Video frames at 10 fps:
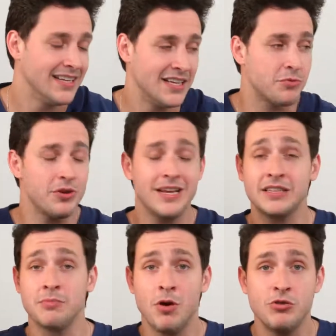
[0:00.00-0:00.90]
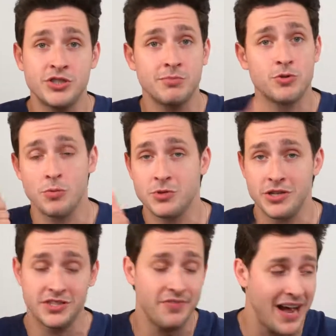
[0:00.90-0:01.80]
That's where you get the most
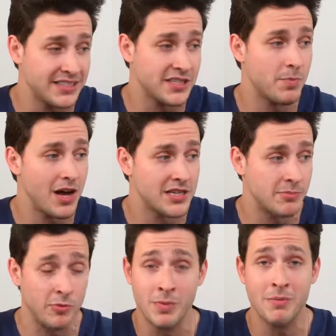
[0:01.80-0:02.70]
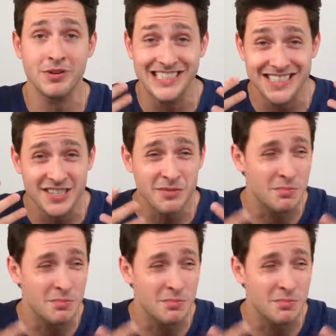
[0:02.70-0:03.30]
absorption as fast fast as possible. Remember, this is an